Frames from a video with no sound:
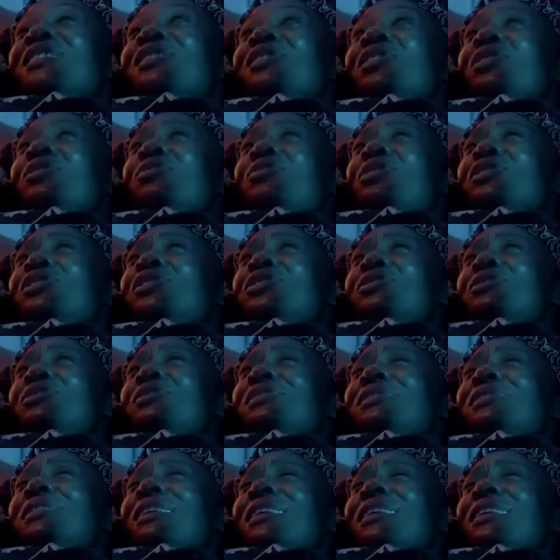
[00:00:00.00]
It's not what you
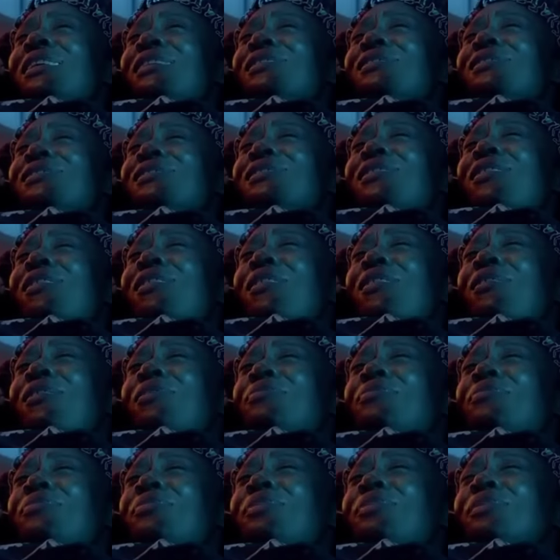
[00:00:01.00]
think. Stop.
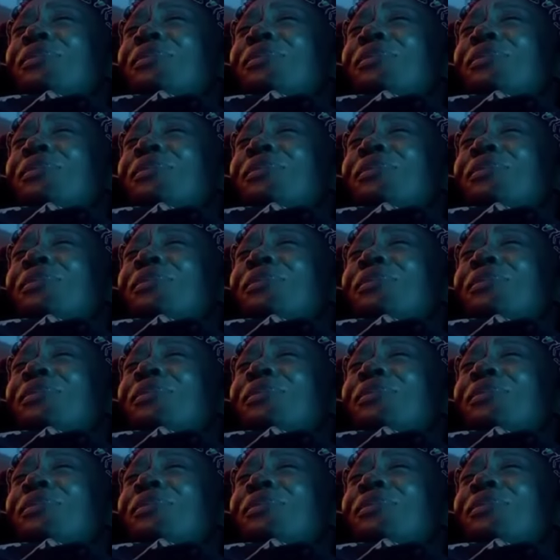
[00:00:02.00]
